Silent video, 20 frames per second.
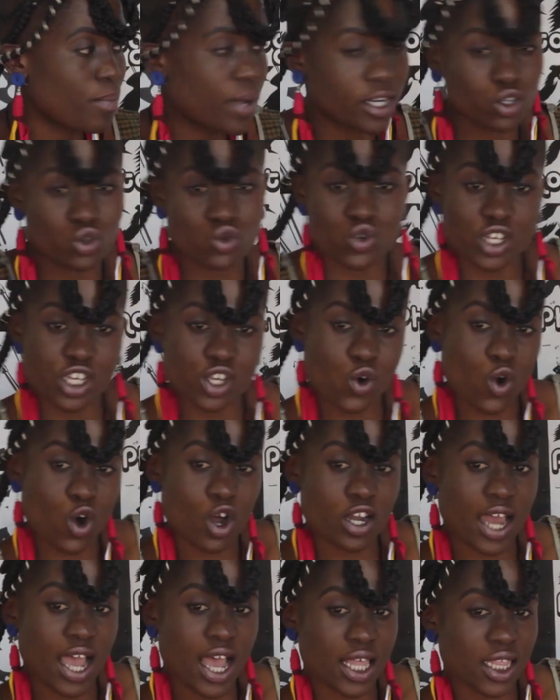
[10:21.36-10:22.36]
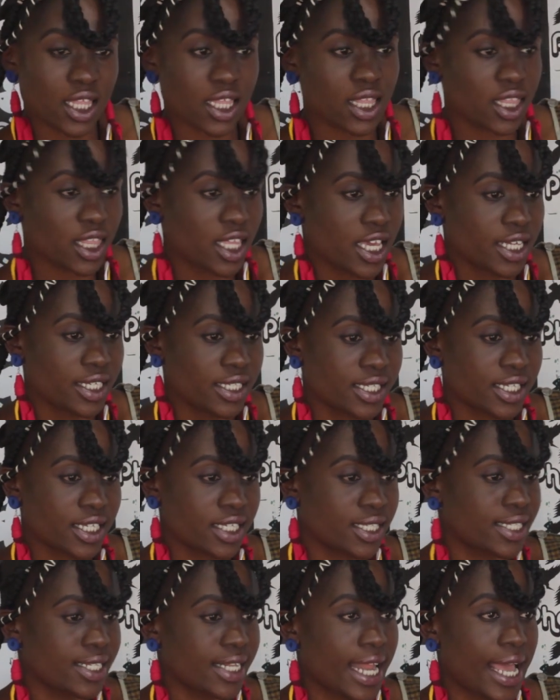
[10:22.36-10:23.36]
but looking on other things,
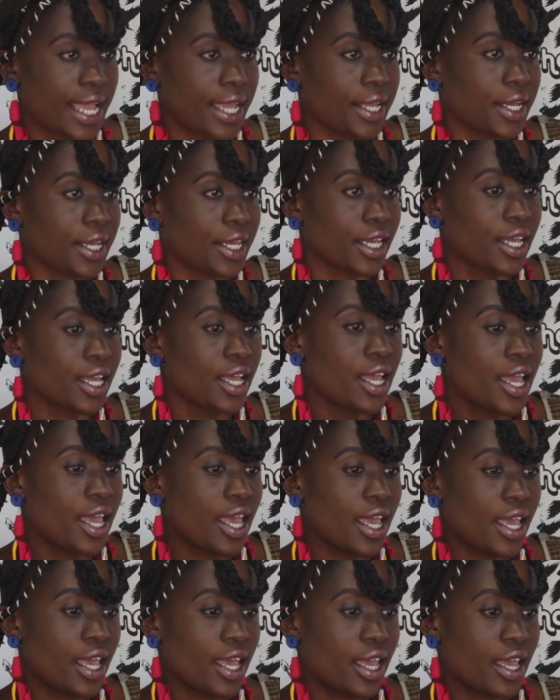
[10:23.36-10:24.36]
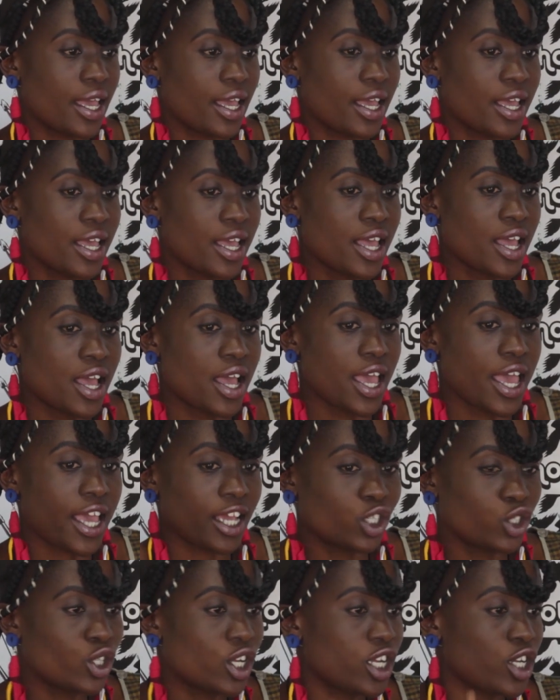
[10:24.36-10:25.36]
it's like
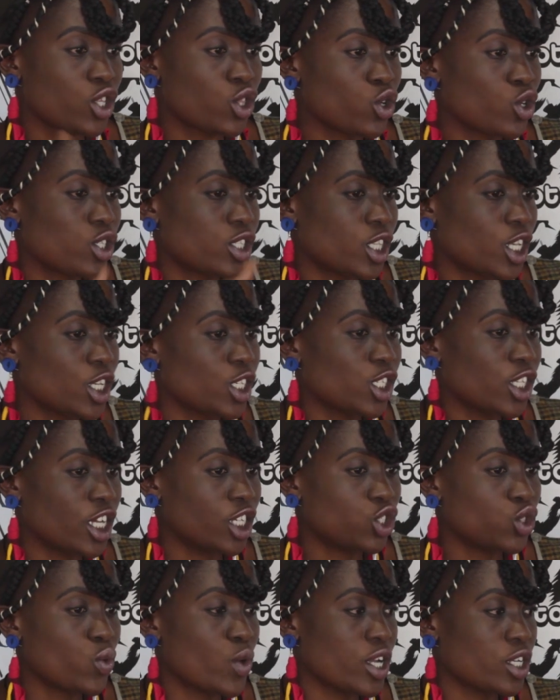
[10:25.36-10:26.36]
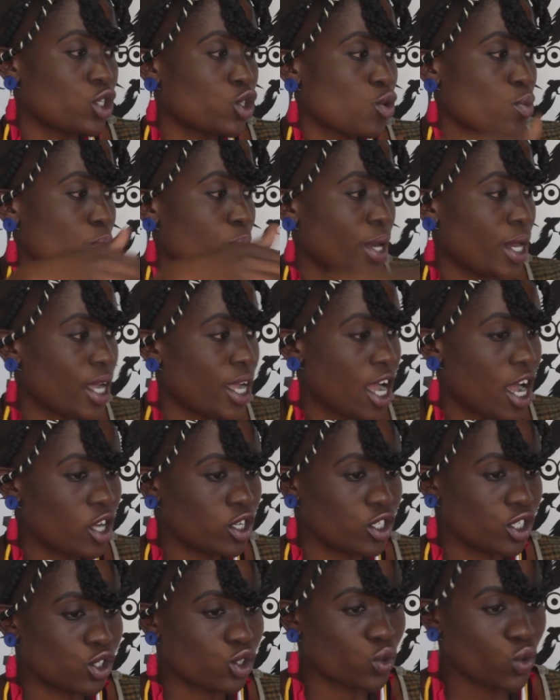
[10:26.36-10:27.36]
actually those things that you want to break
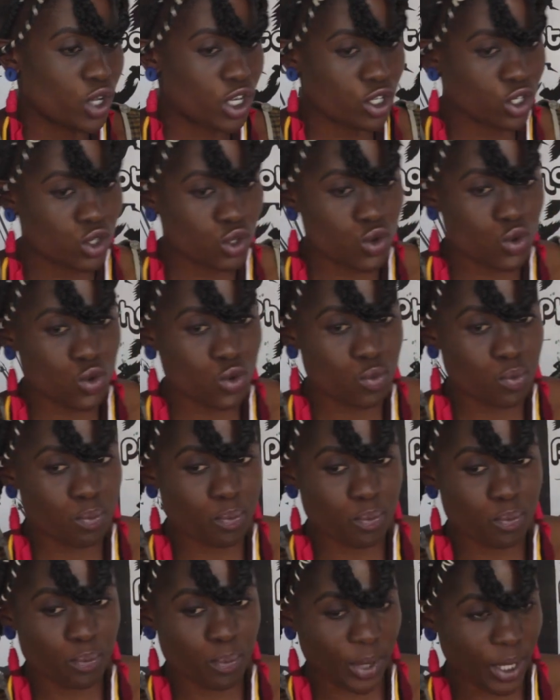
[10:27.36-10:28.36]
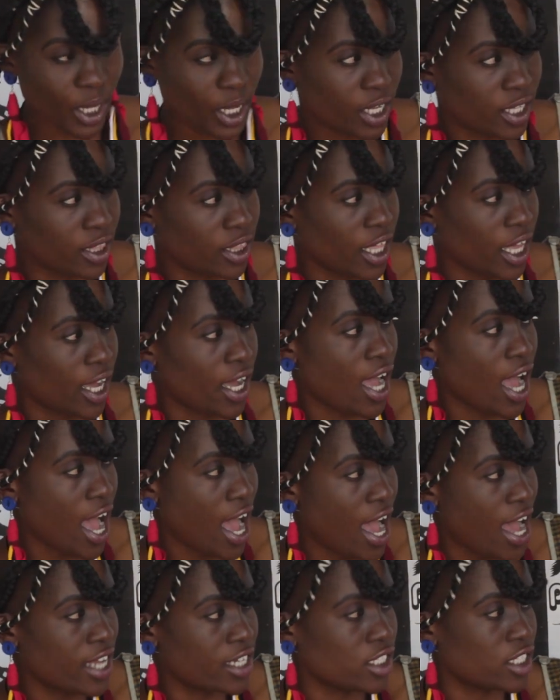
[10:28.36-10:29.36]
out, it's going to break the
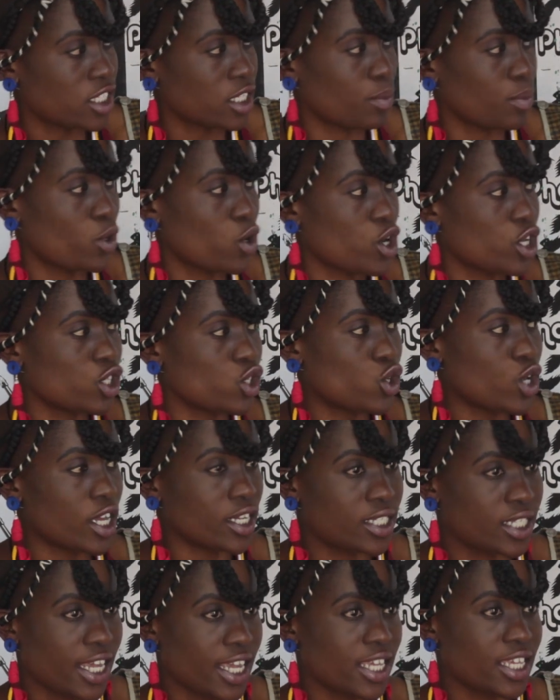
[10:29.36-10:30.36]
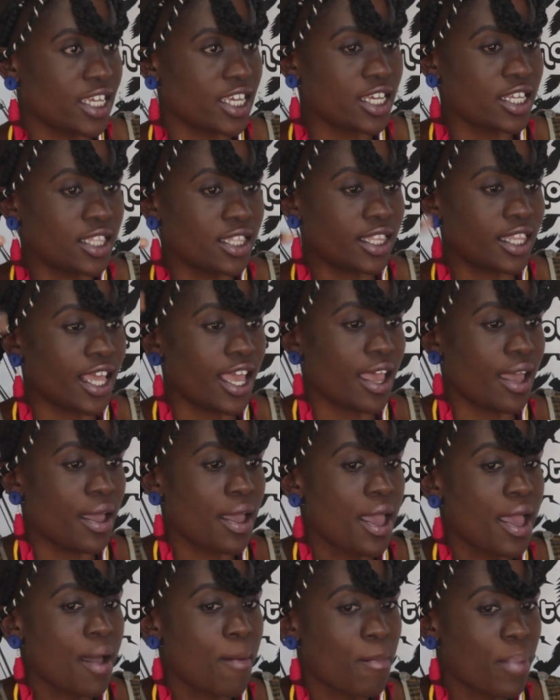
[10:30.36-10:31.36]
country because you are taking the
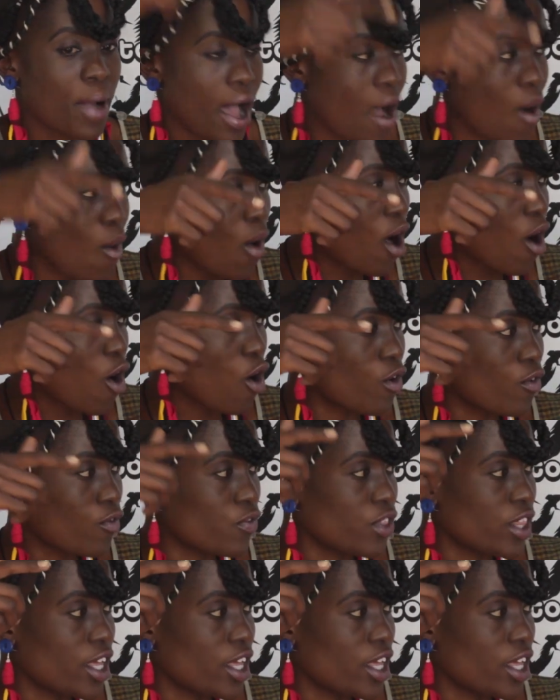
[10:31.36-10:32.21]
power of